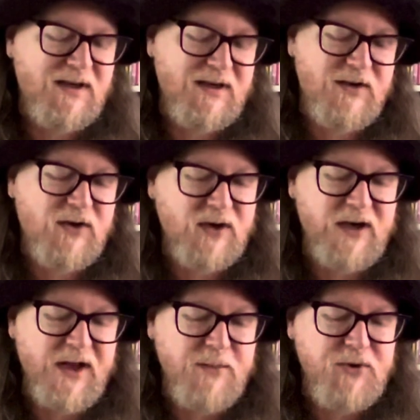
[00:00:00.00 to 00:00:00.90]
you got
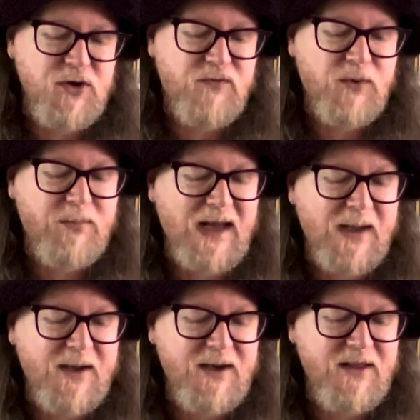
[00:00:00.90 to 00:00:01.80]
another beautiful
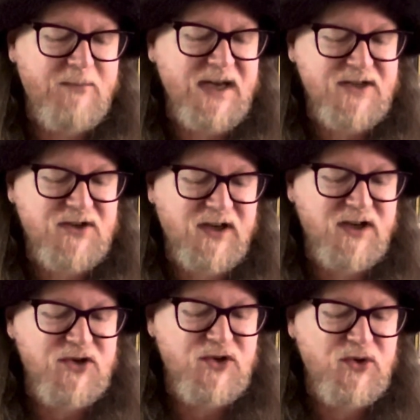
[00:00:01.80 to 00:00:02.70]
ballad in The Best I
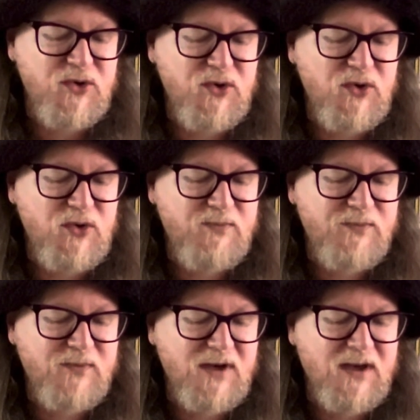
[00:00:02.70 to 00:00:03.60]
Can Do.
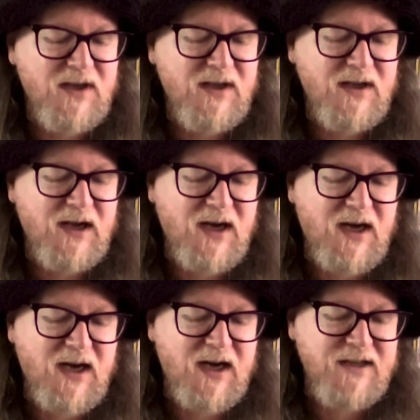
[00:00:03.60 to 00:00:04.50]

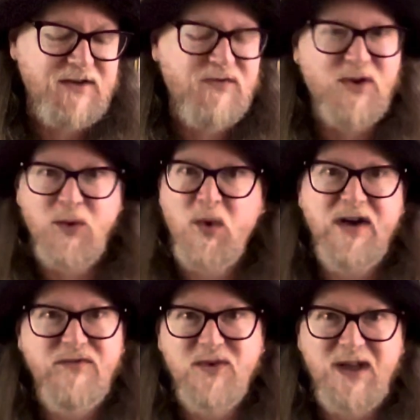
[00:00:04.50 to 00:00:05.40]
Uh, you've got the
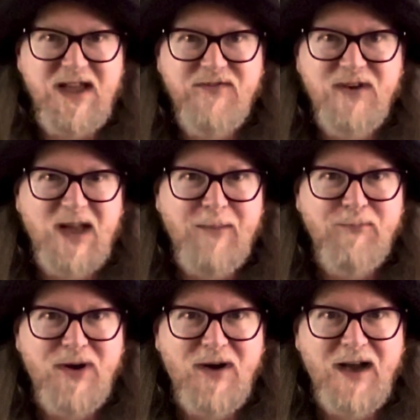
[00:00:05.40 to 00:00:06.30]
wonderful Evil
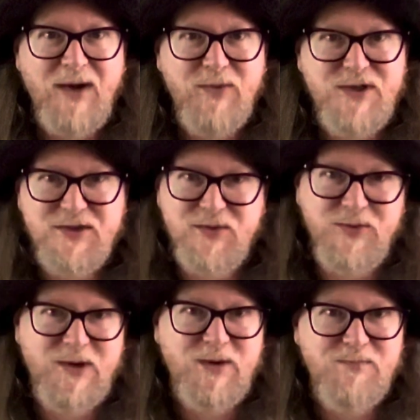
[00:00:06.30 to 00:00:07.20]
Empire, which is a
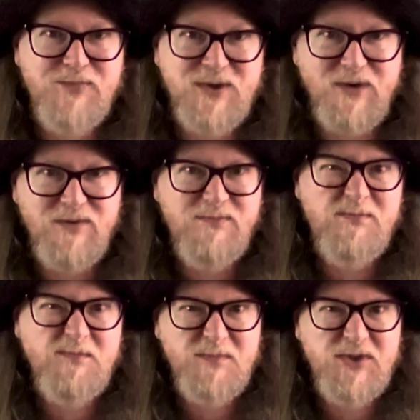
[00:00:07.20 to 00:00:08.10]
real sort of
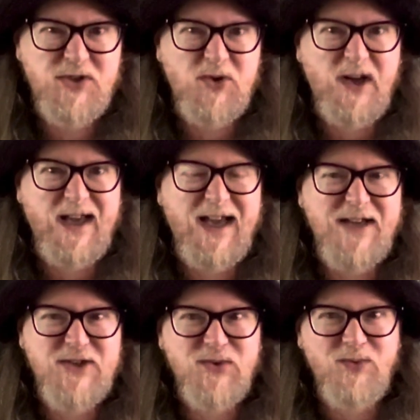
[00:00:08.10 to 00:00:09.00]
strike
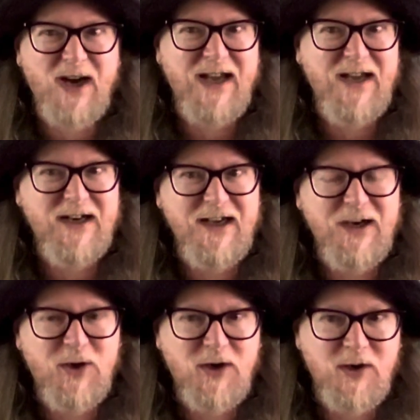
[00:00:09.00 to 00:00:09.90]
against the Reagan
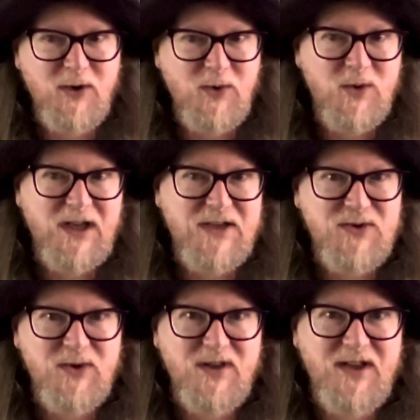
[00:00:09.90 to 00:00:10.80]
era and all that
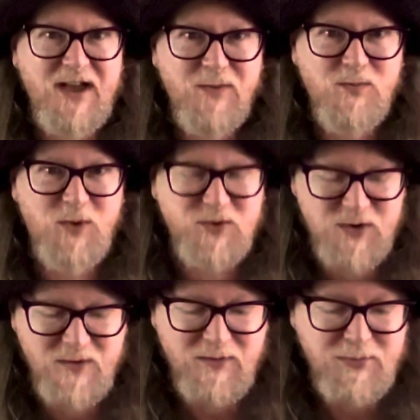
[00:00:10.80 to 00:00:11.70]
sort of thing, real
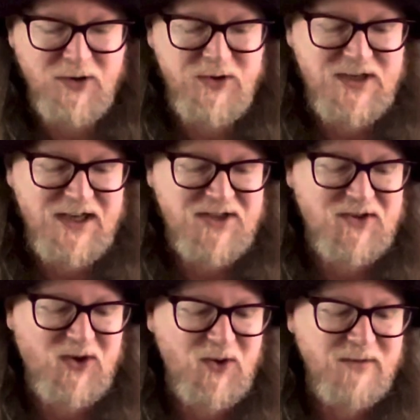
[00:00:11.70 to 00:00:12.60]
sort of a protest
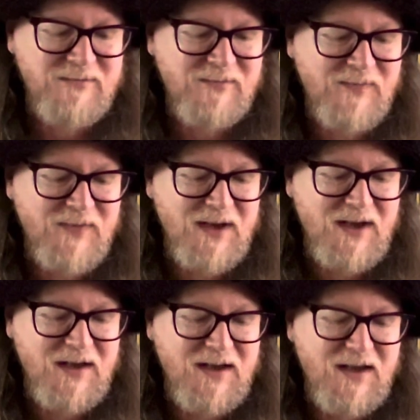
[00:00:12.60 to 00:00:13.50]
song.
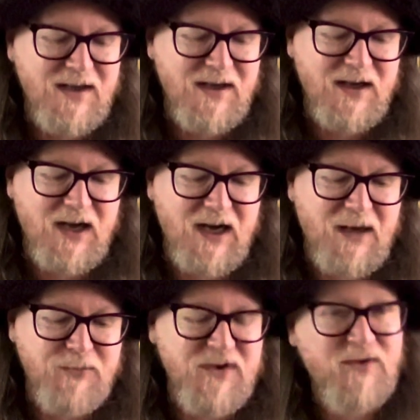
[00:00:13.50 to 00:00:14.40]

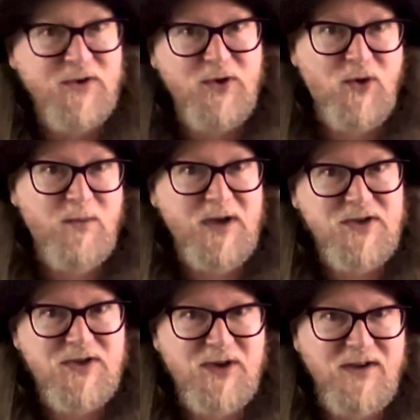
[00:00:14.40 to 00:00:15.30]
Um, you've got the
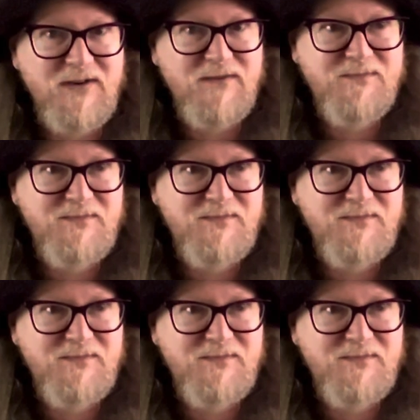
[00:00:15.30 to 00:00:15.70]
almost sort of